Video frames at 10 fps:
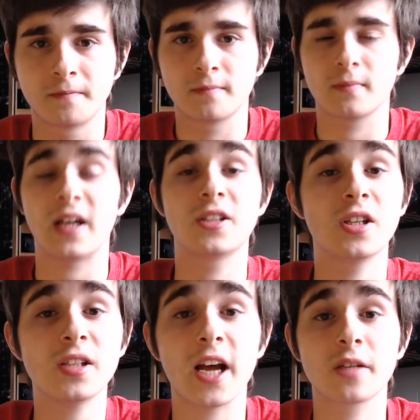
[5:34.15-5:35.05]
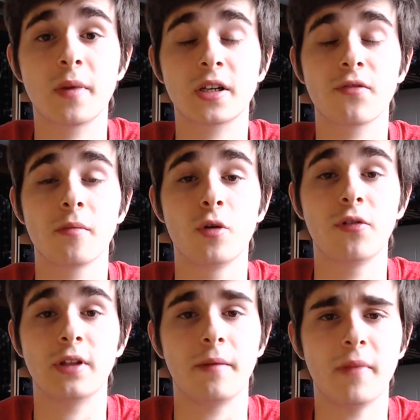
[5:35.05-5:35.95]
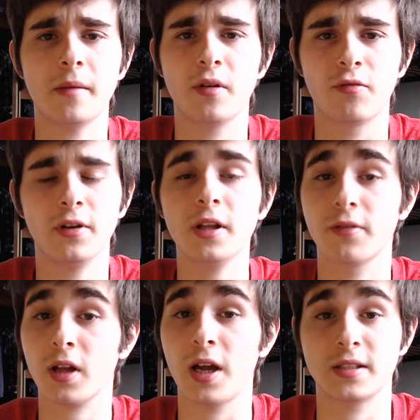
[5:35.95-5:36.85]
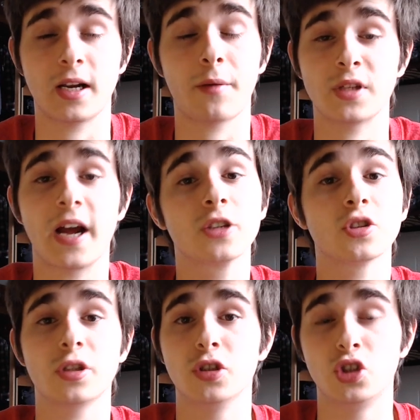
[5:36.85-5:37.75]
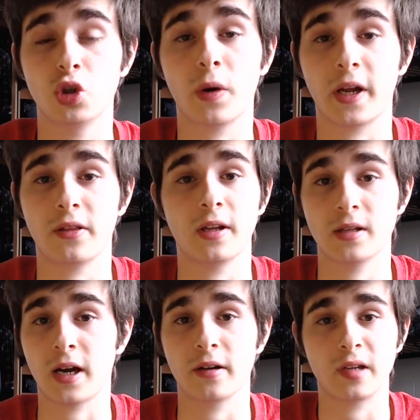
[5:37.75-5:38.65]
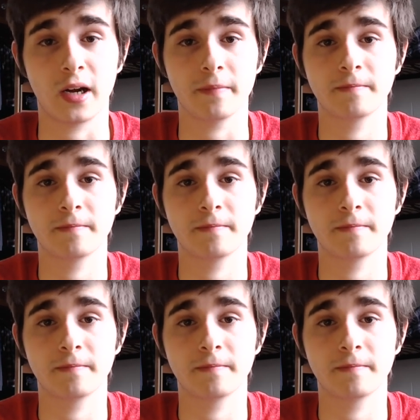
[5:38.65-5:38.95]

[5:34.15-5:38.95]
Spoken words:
And it's this aspect of the movie that made me really realize that I was actually enjoying it the entire time.